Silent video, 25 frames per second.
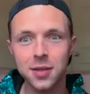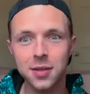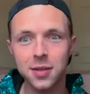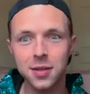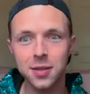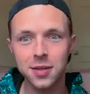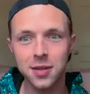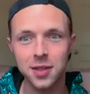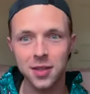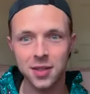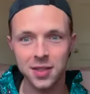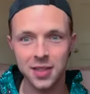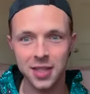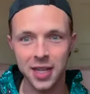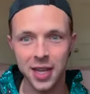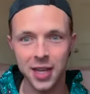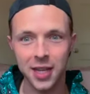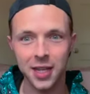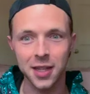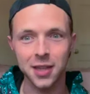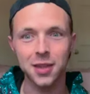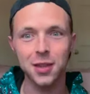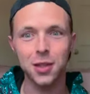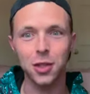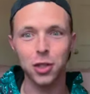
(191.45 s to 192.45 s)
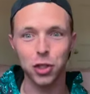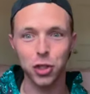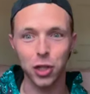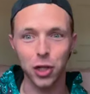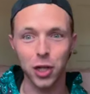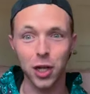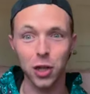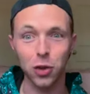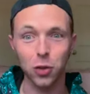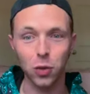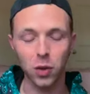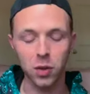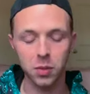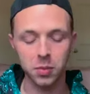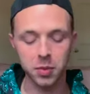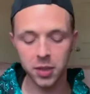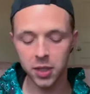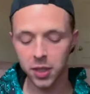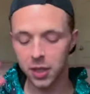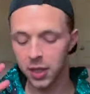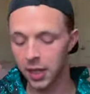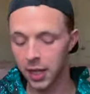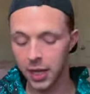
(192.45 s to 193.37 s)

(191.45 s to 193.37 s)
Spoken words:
sustain the journey through the book.